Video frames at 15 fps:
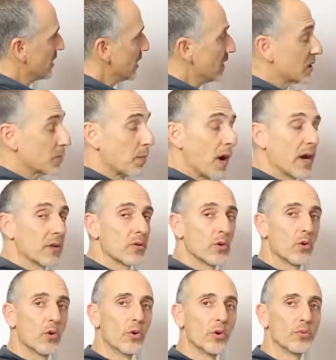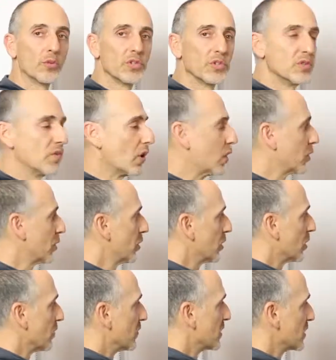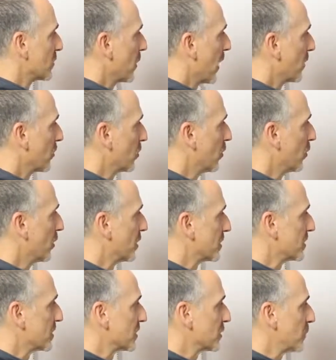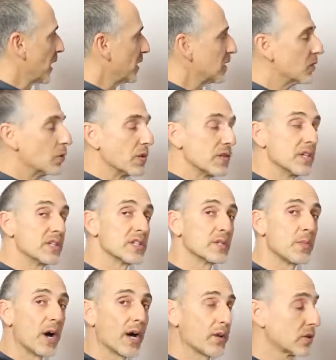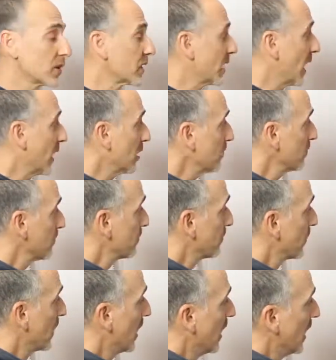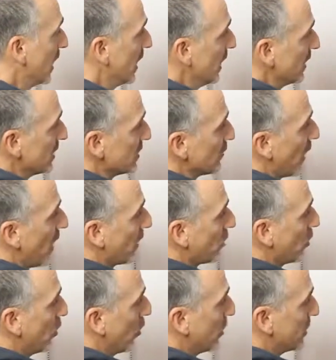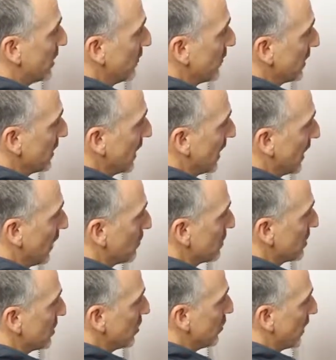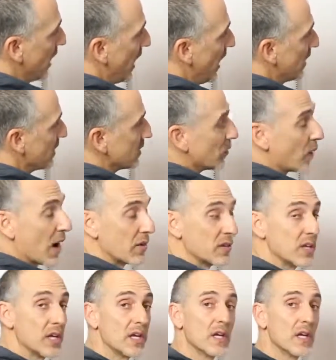the spinal cord, which you've all heard of, and the spinal cord is suspended within the spinal canal. The spinal cord typically comes to an end around